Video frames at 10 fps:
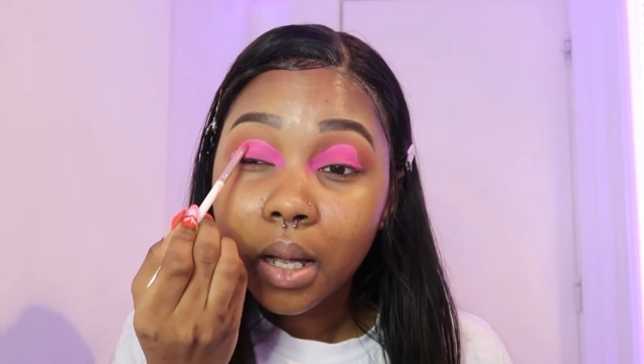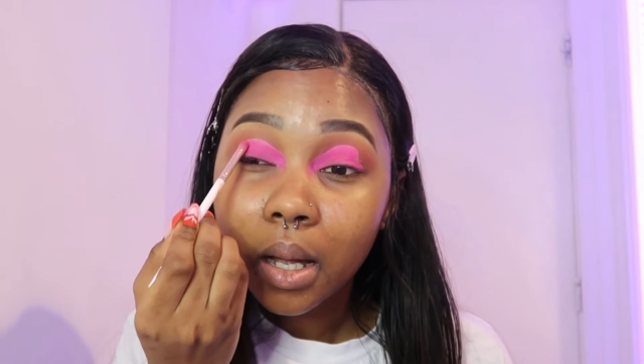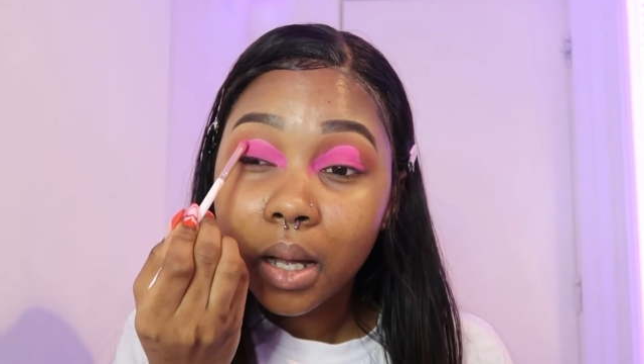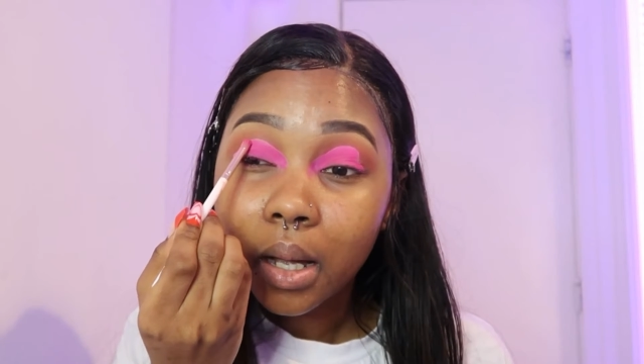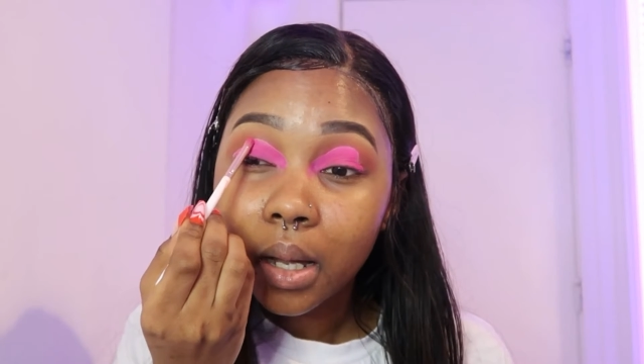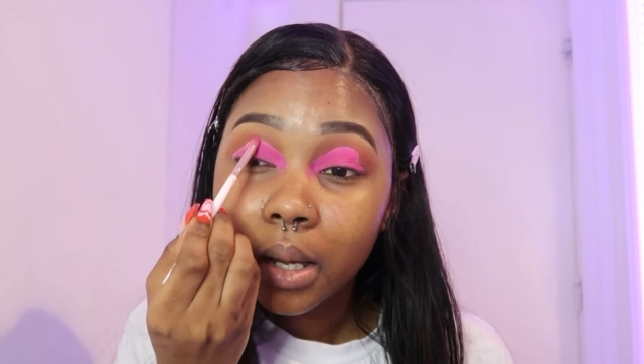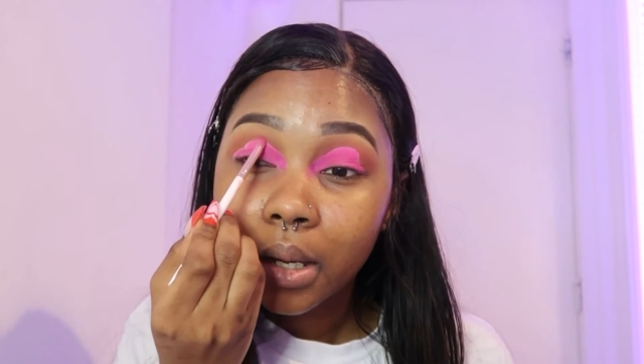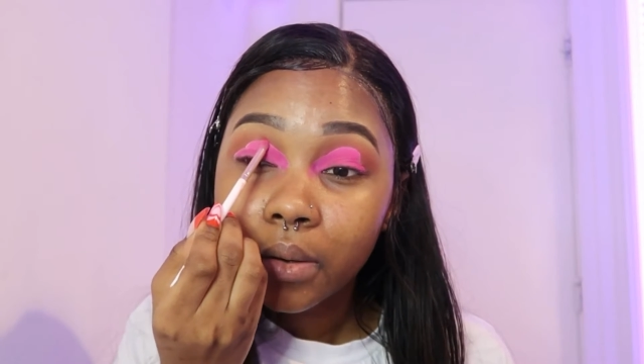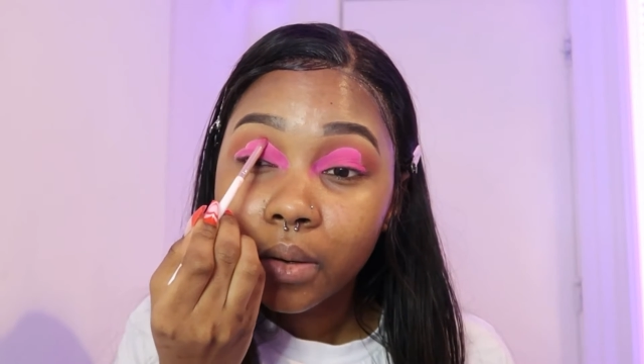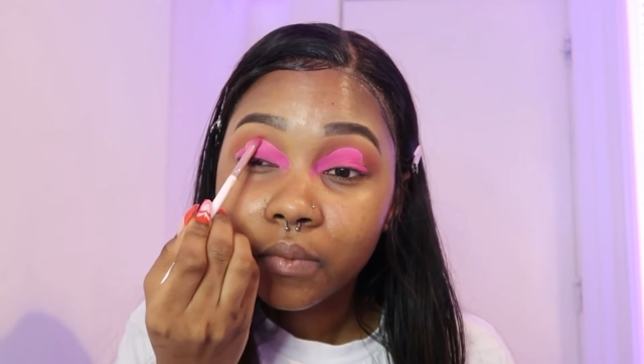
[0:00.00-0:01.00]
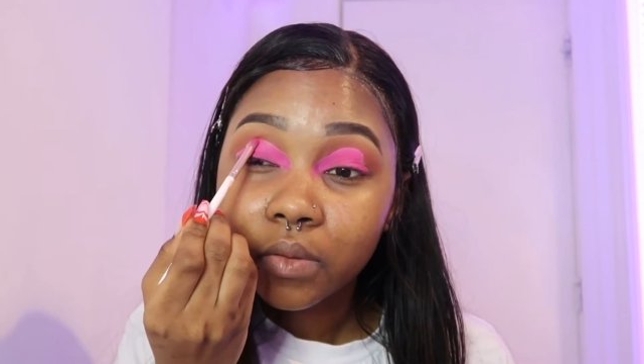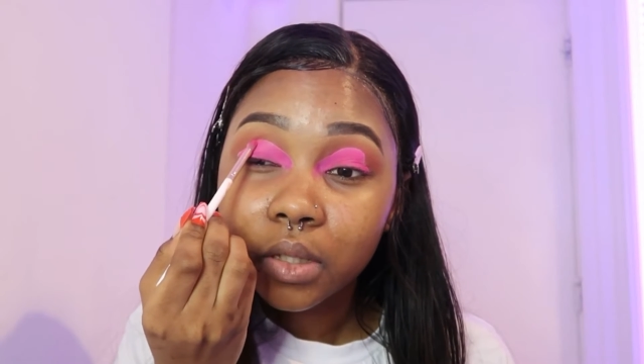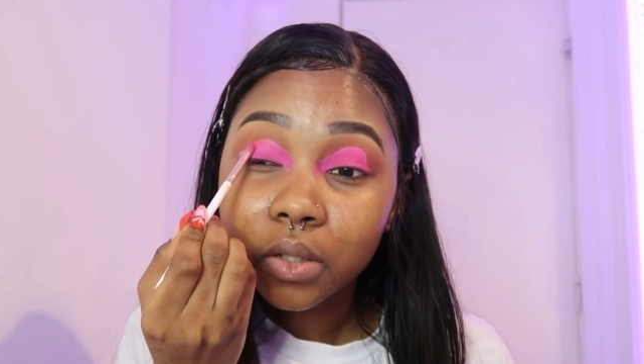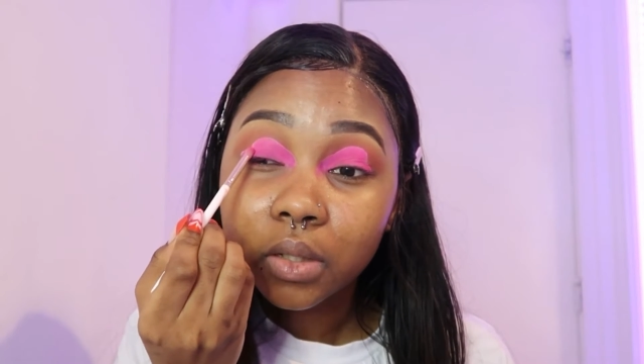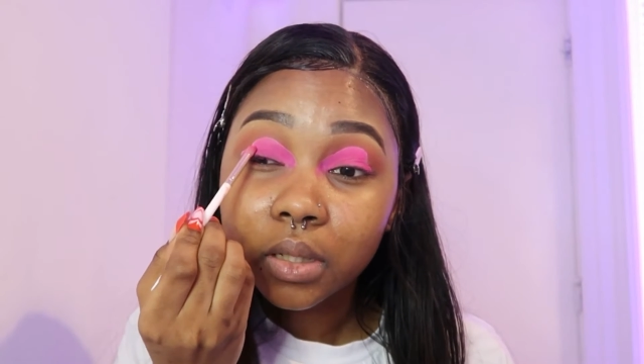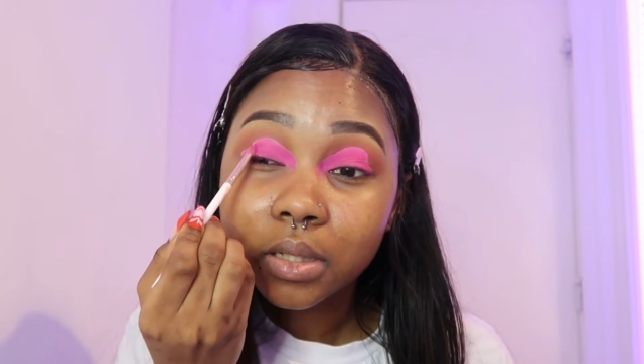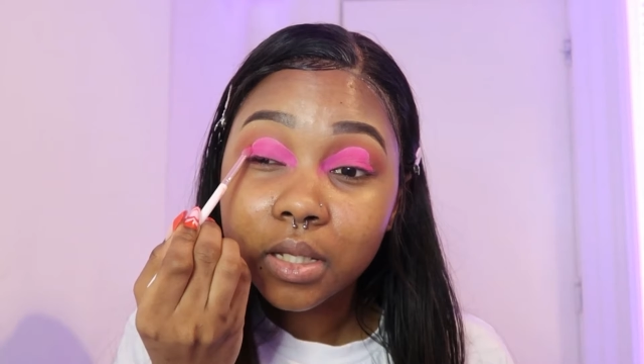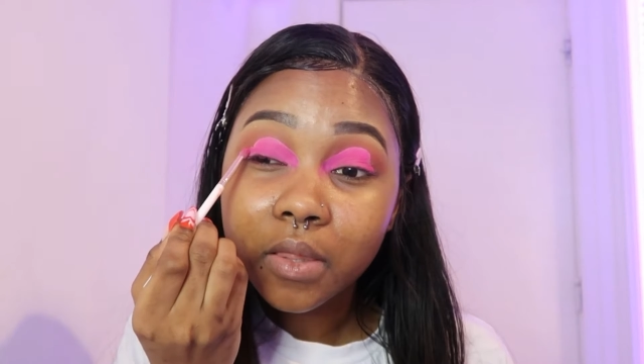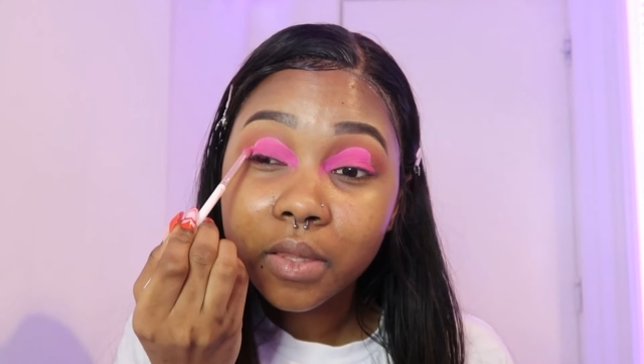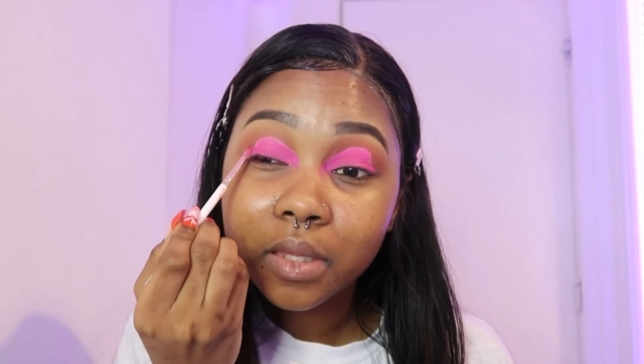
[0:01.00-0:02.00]
I don't even think you can
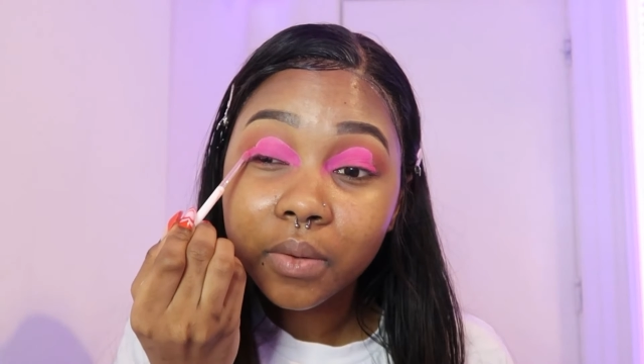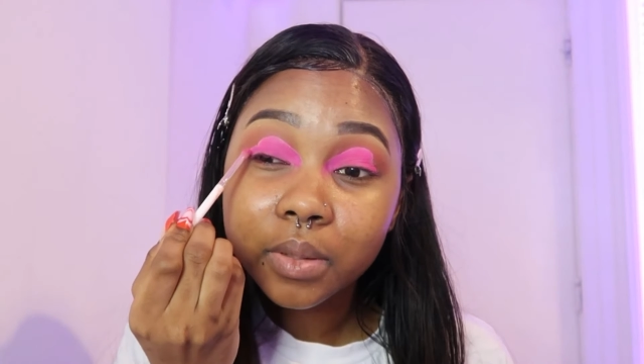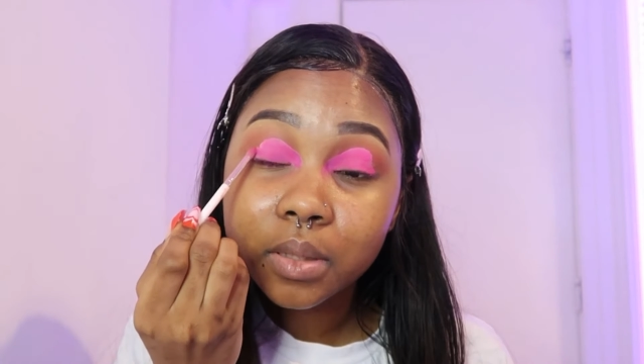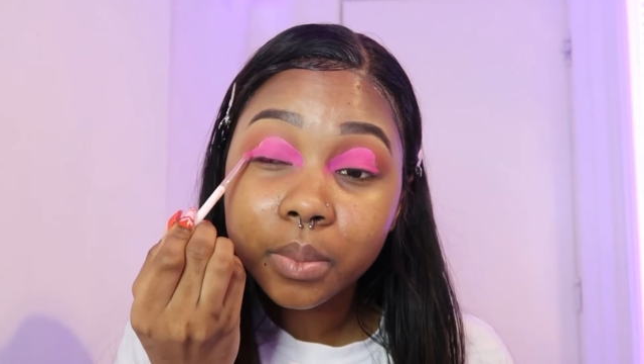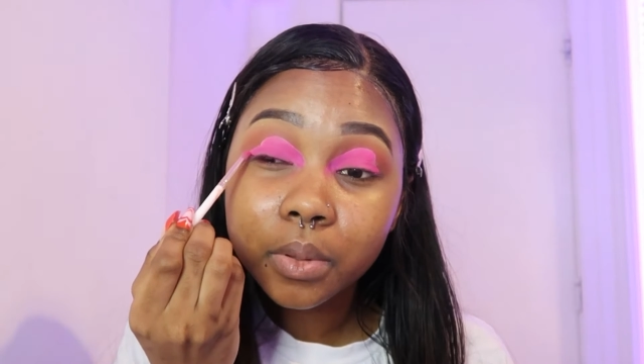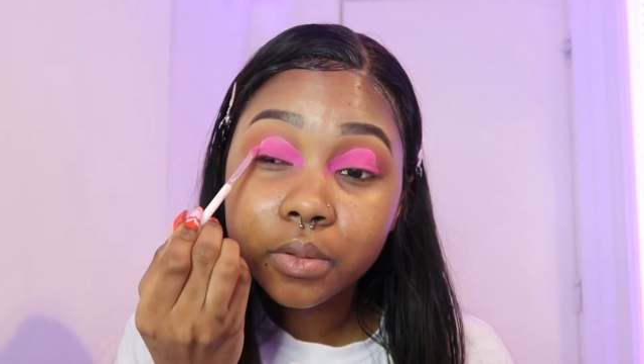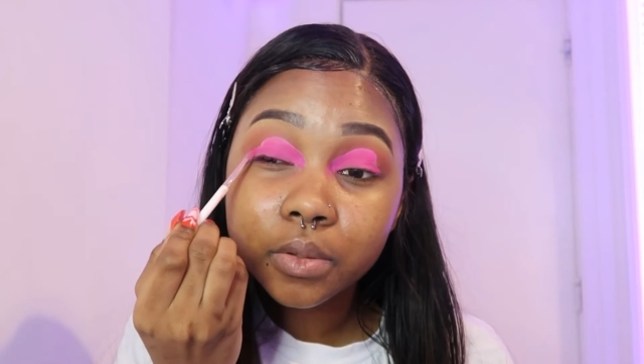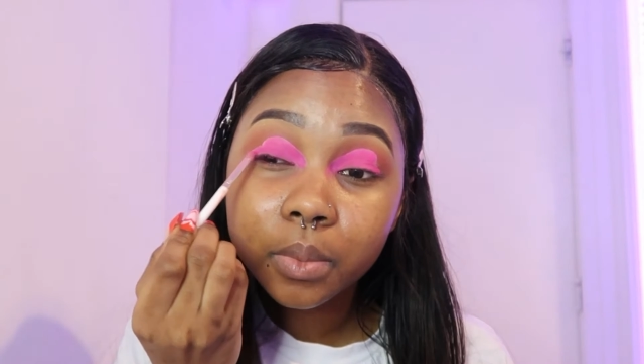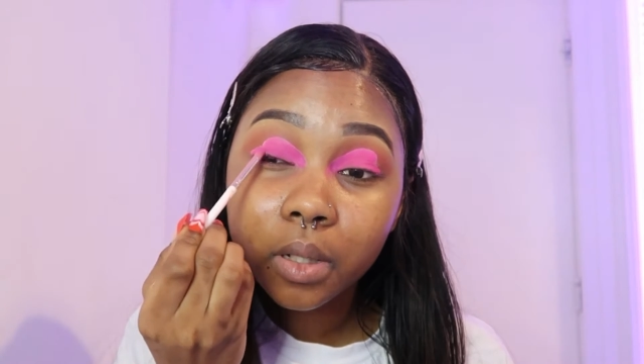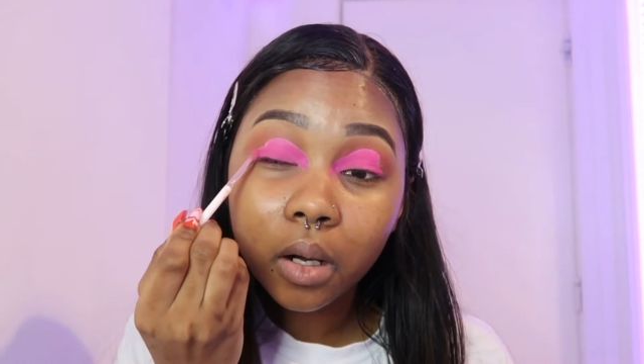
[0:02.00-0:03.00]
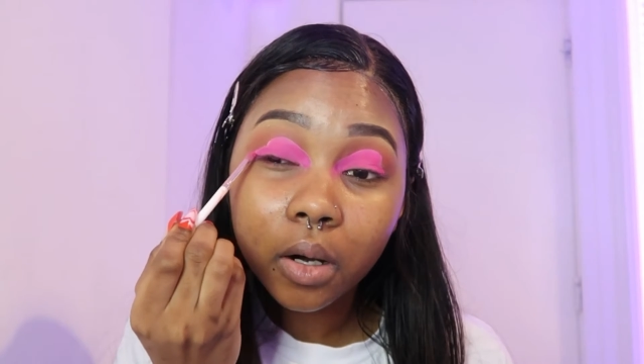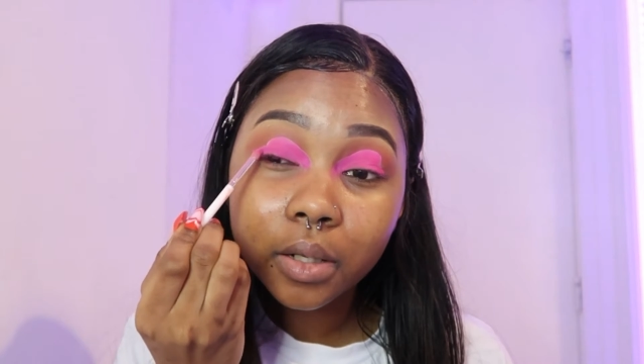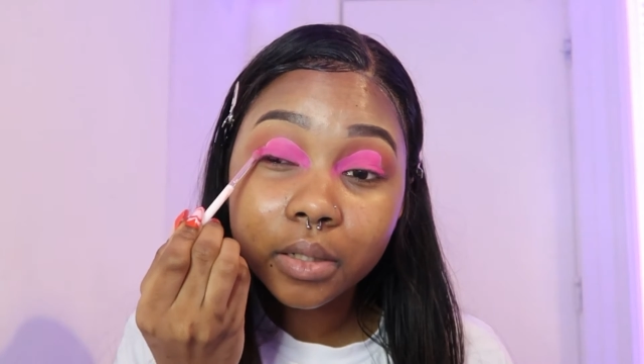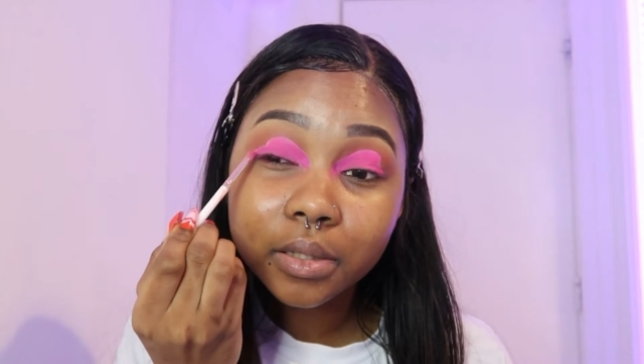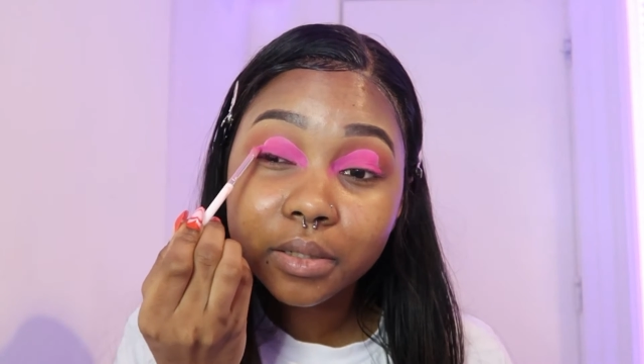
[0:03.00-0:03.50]
tell that that was supposed to be a heart.